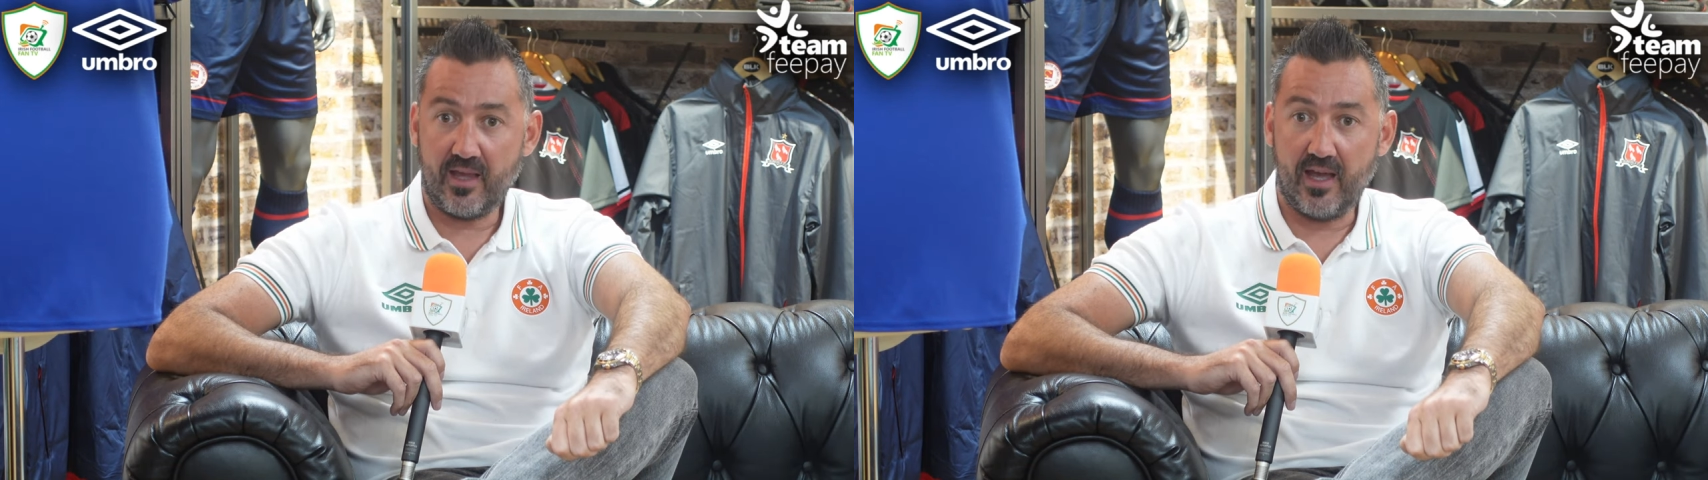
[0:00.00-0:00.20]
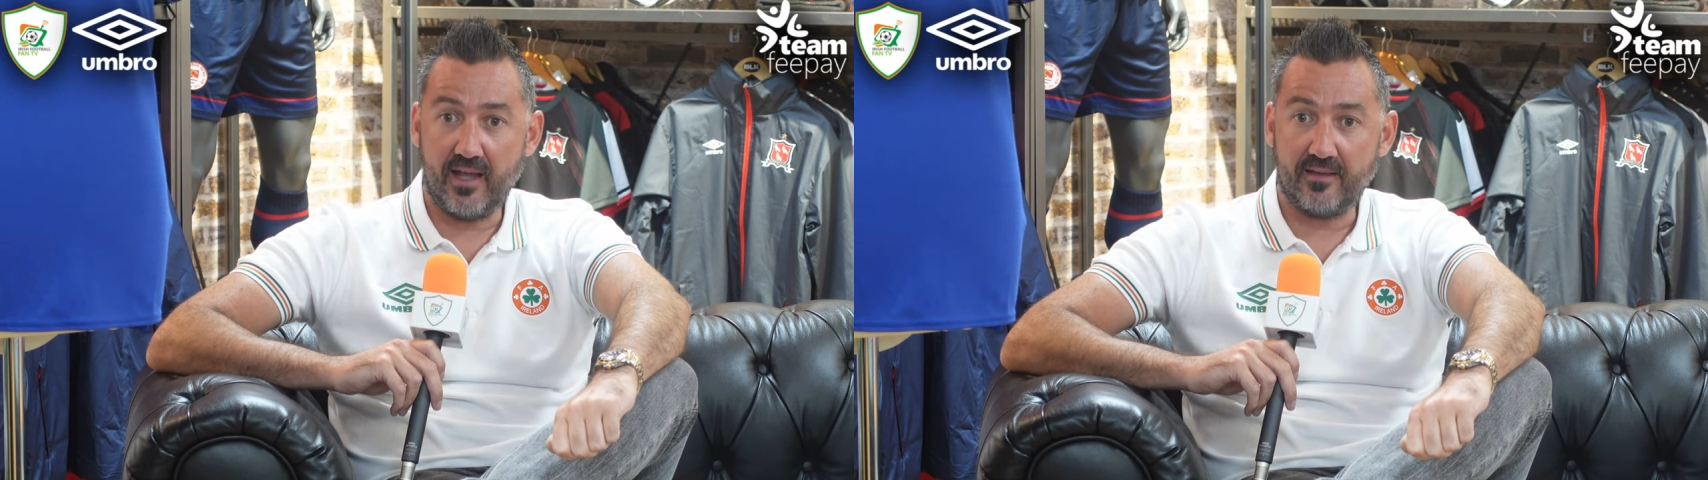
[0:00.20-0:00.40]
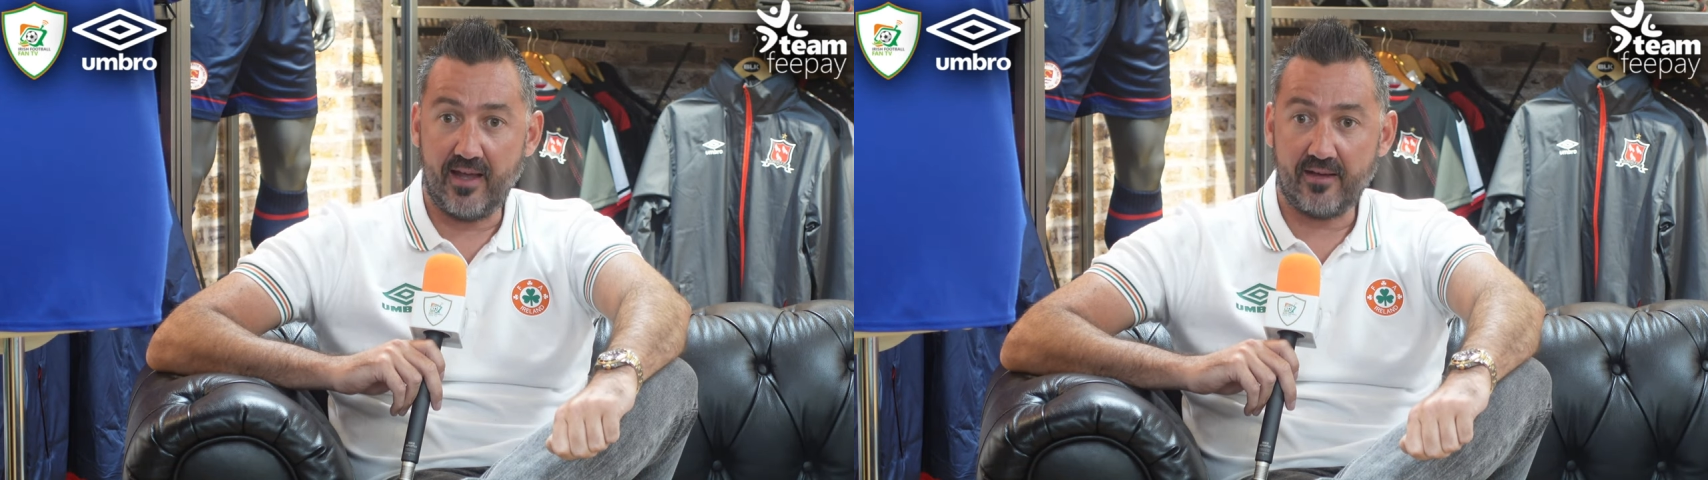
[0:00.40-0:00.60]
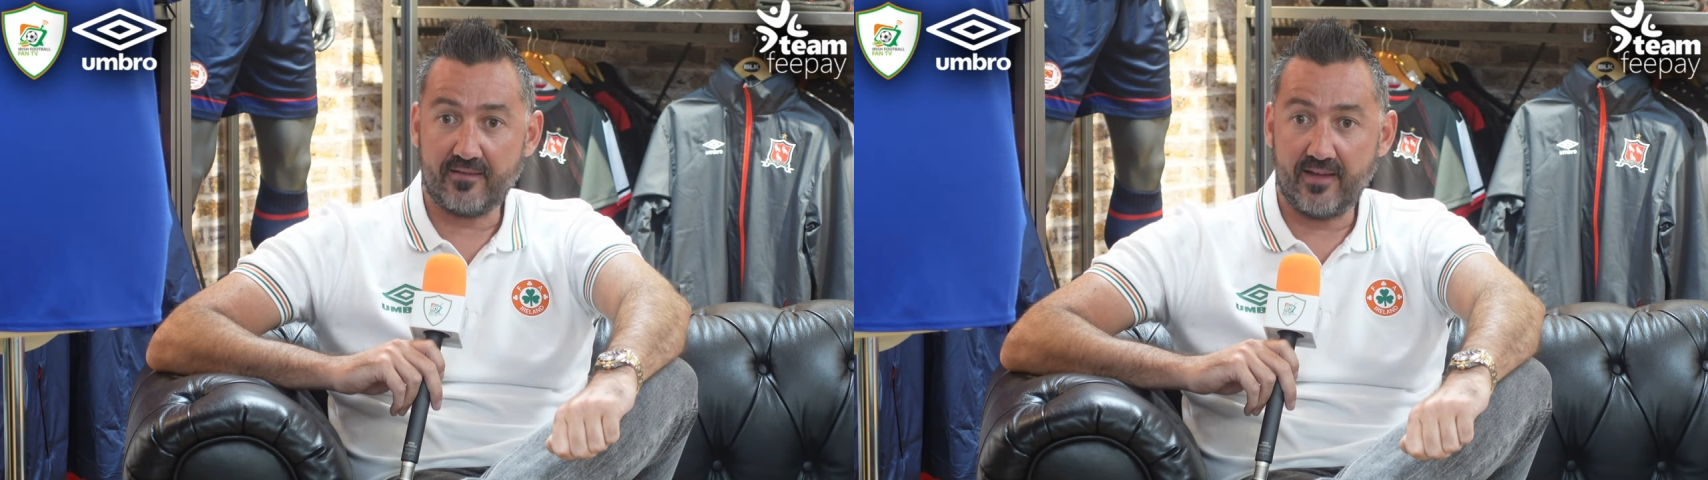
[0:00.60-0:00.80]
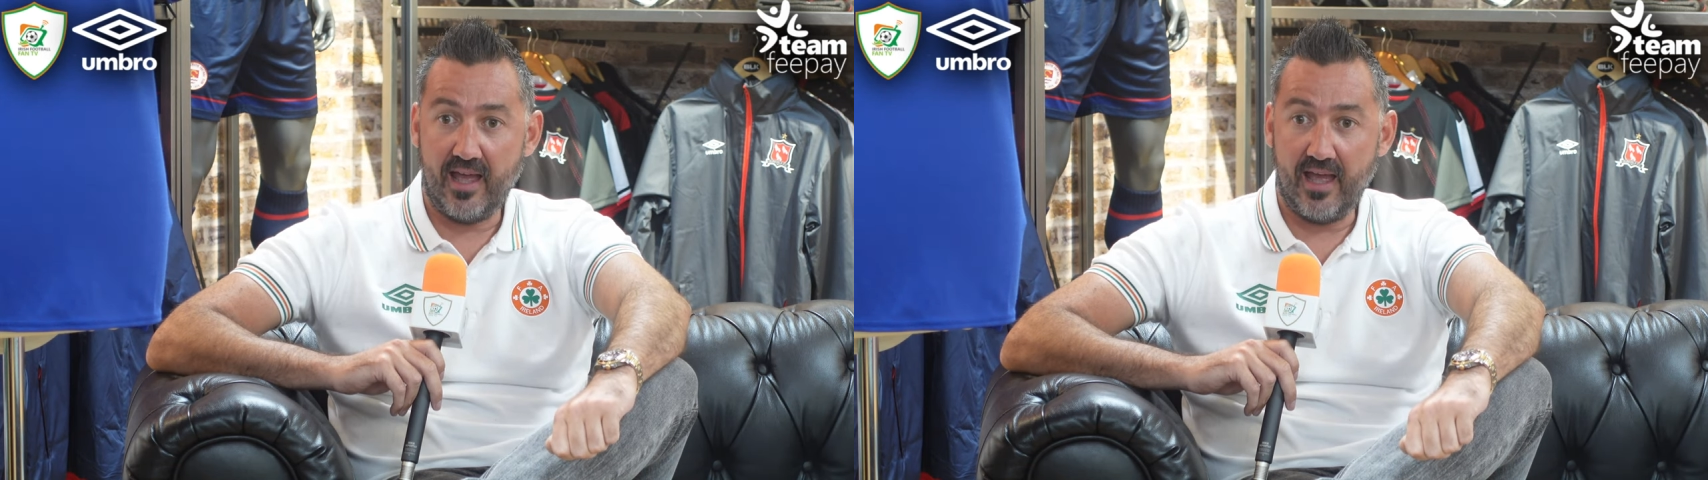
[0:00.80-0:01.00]
And
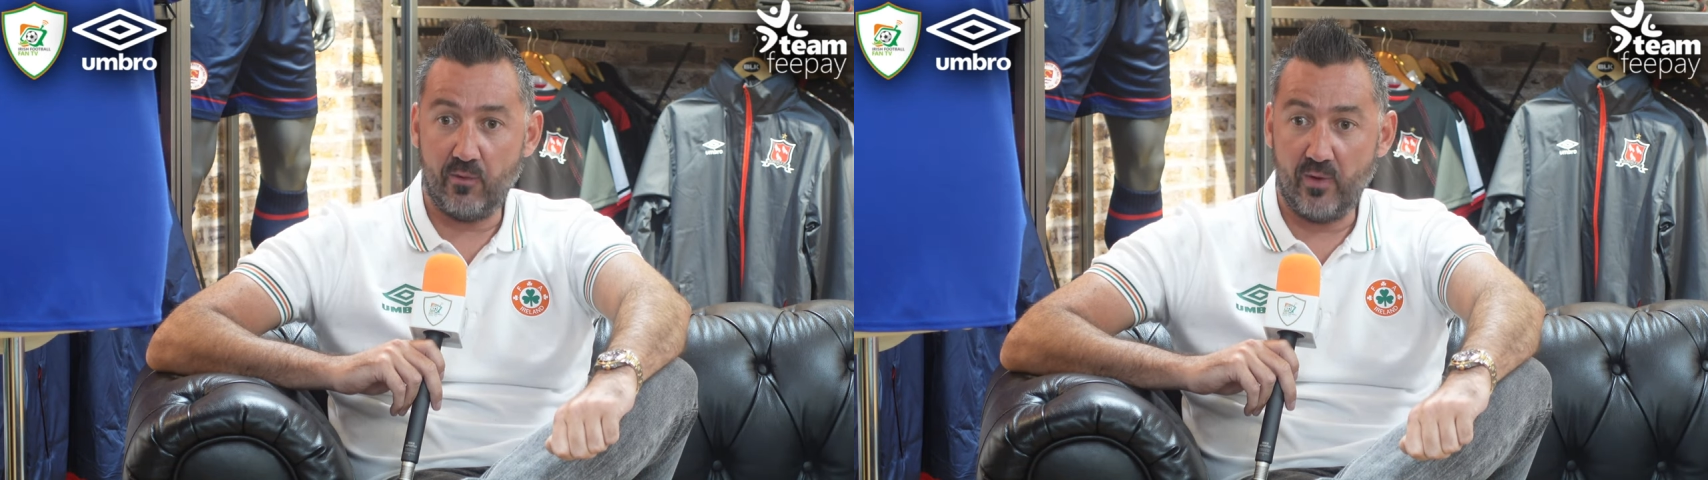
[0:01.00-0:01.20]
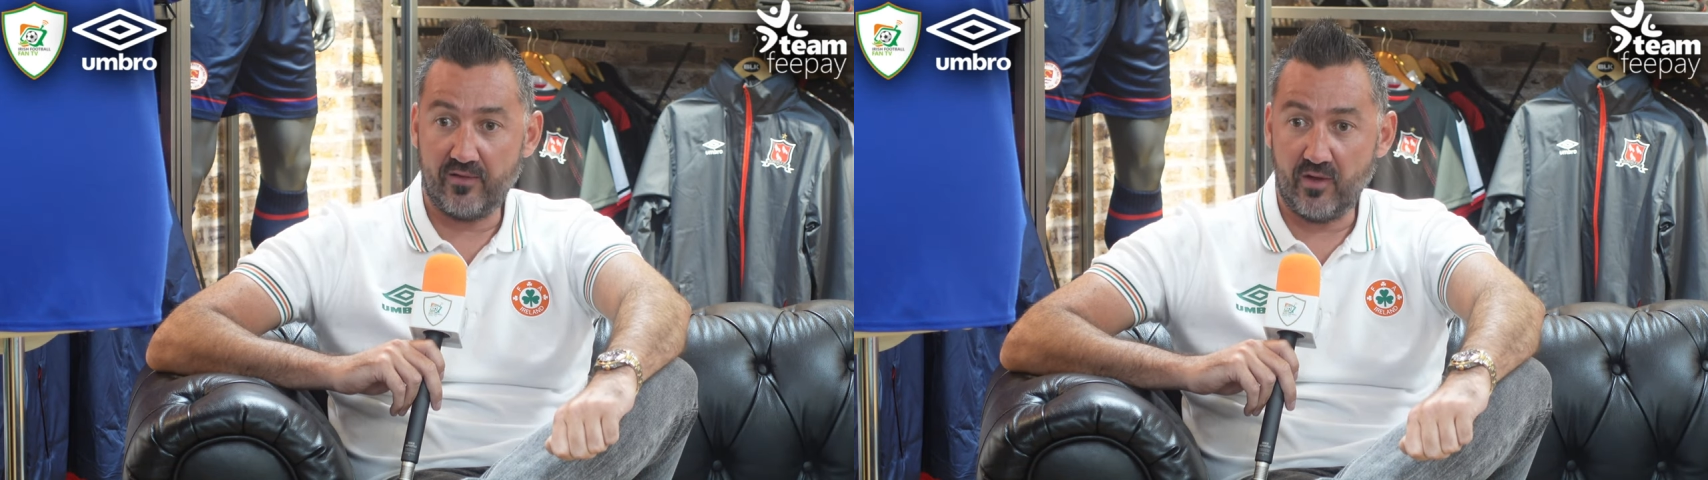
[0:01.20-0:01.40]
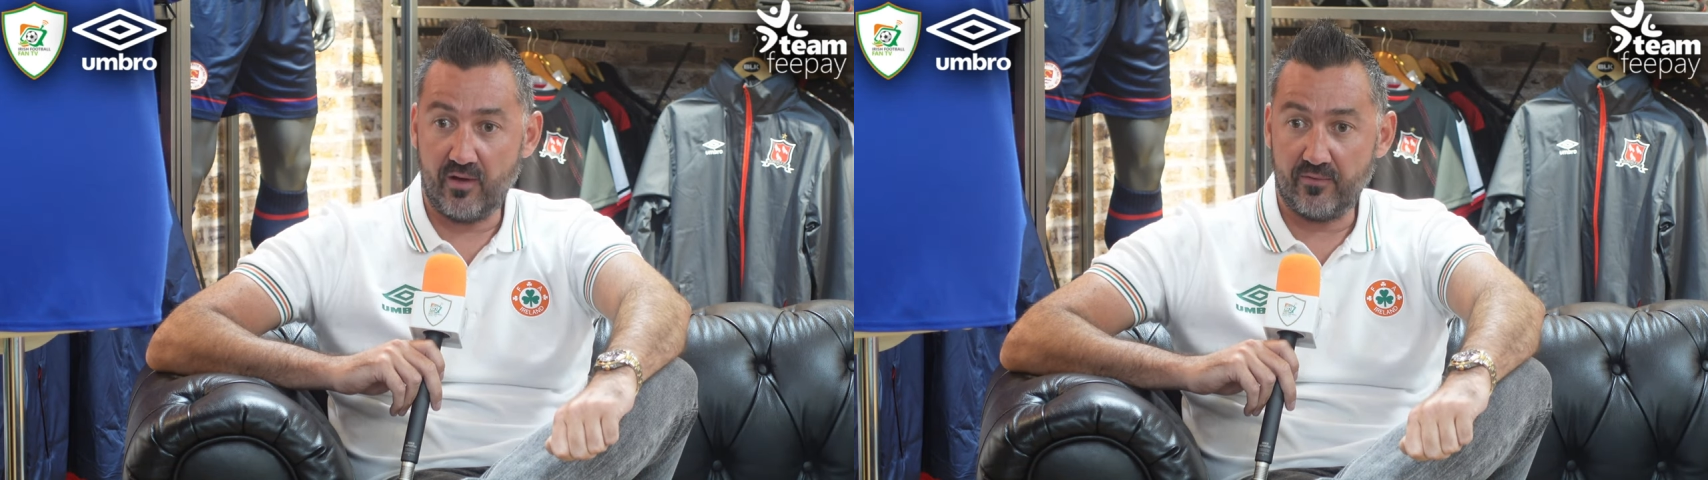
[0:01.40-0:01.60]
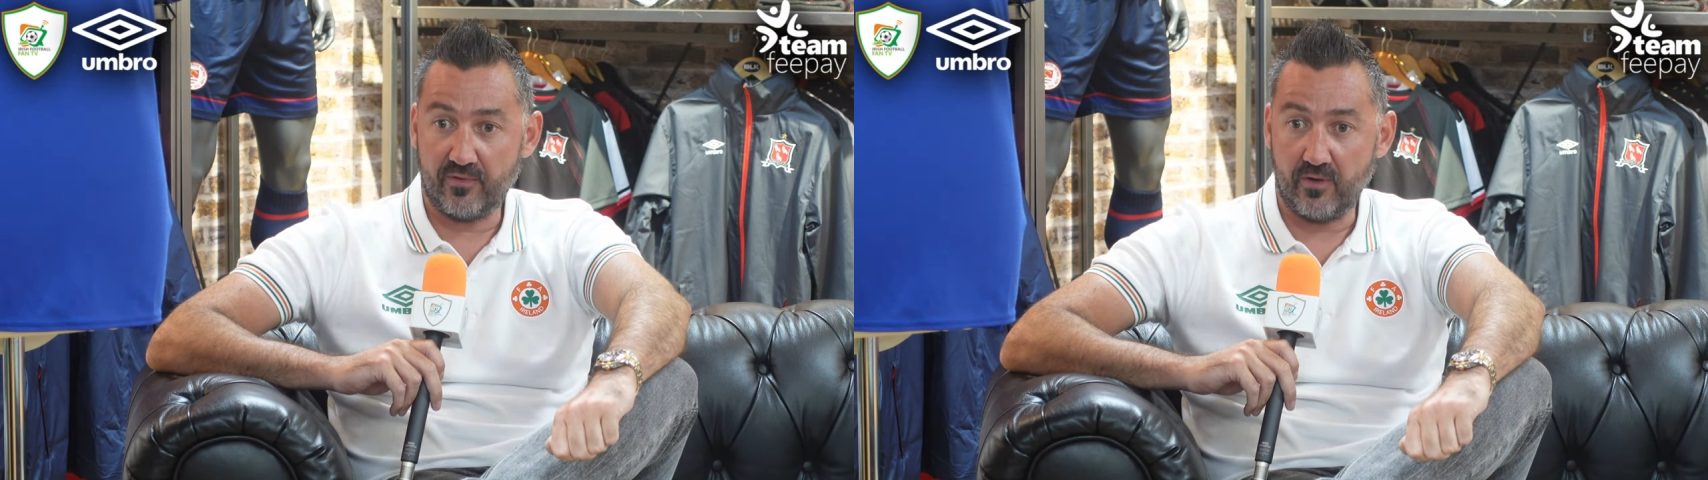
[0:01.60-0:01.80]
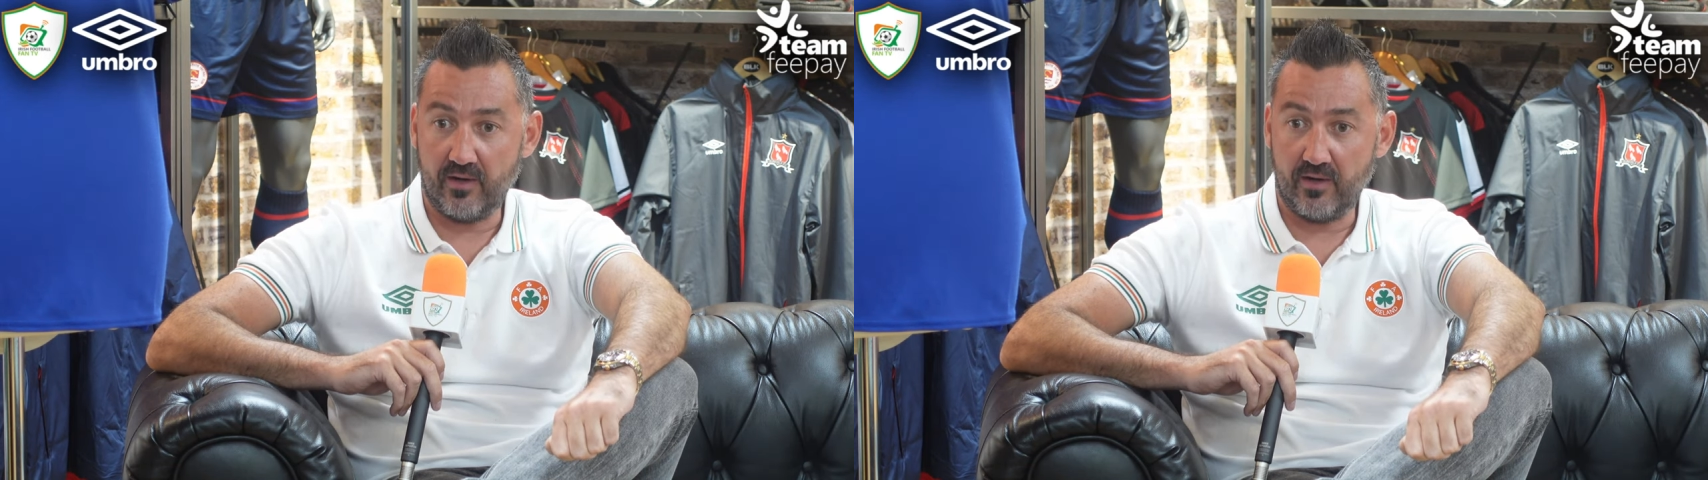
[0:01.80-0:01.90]
that went on for